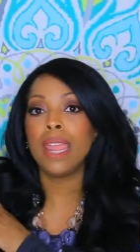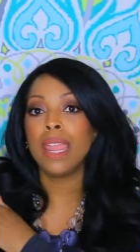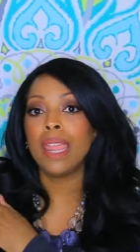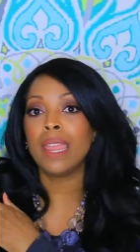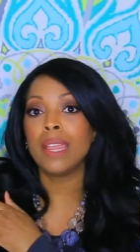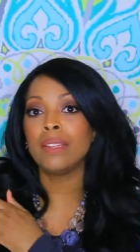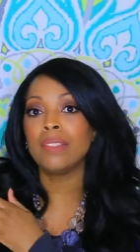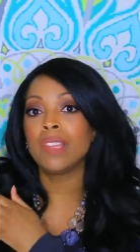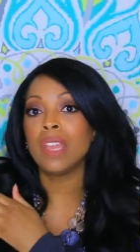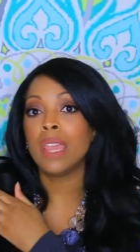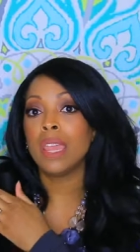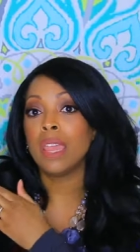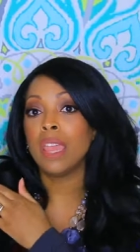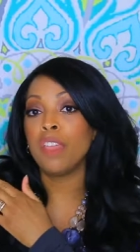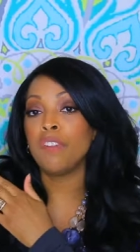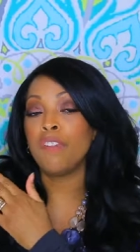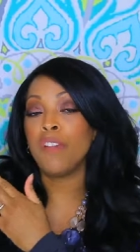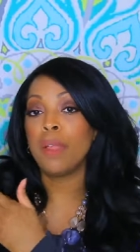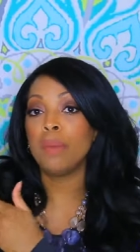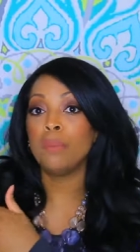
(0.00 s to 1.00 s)
and
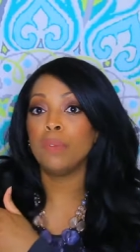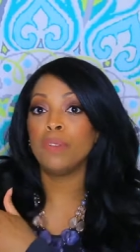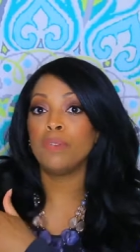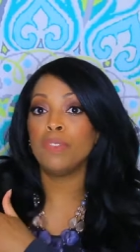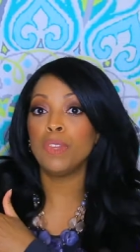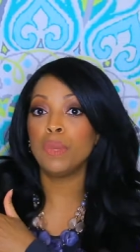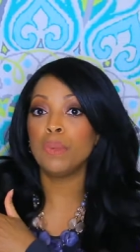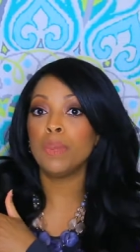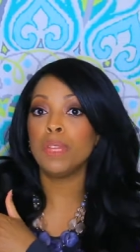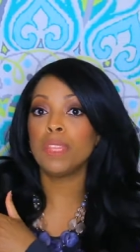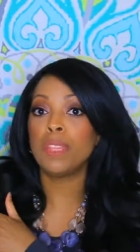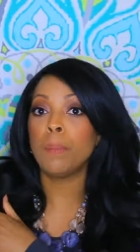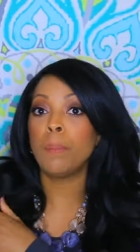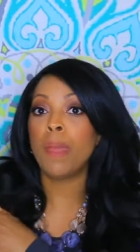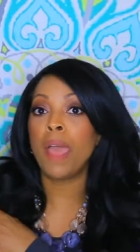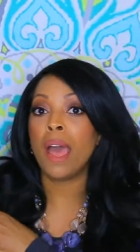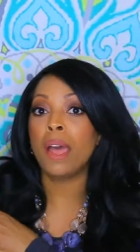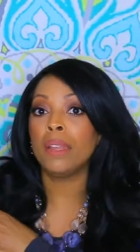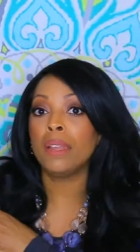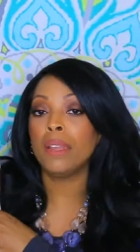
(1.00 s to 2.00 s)
if I'm reviewing the
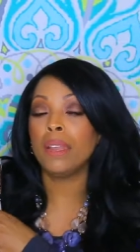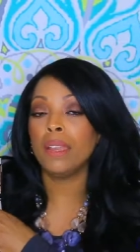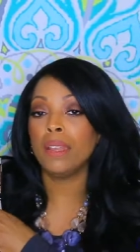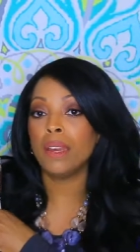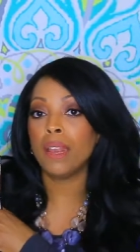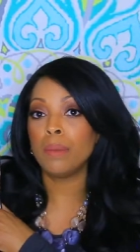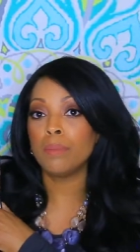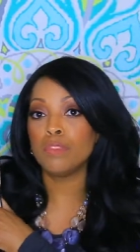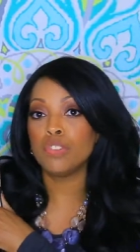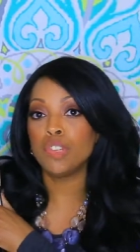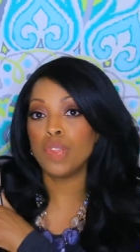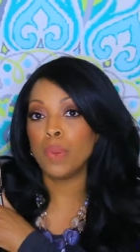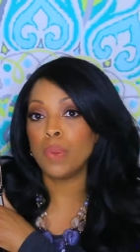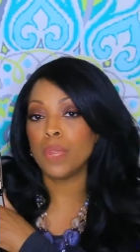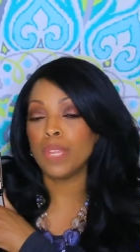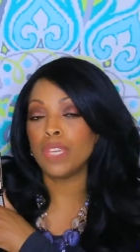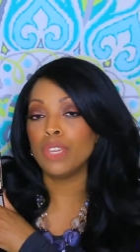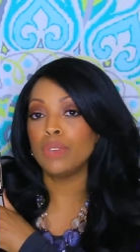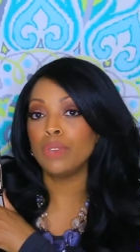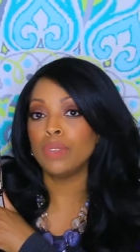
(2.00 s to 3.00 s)
palette and I'm
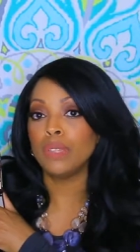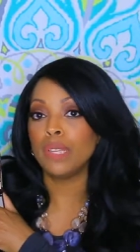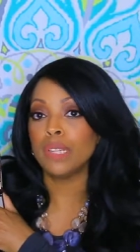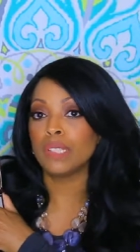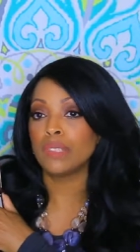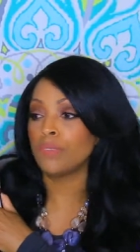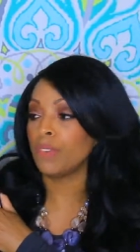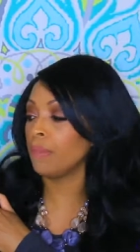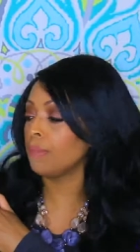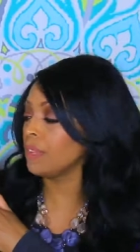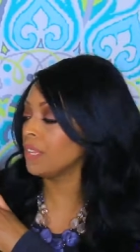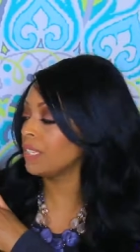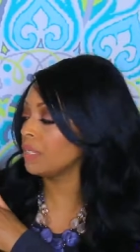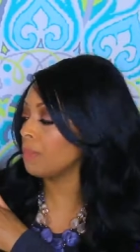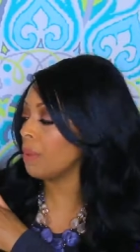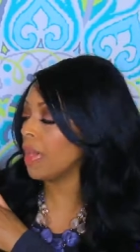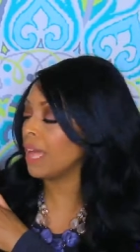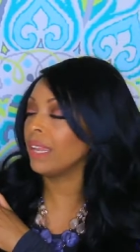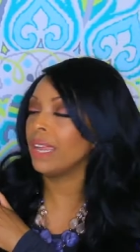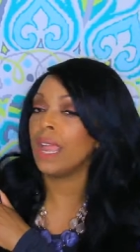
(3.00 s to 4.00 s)
showing you looks from this
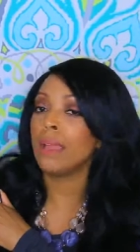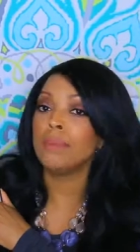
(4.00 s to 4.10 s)
palette,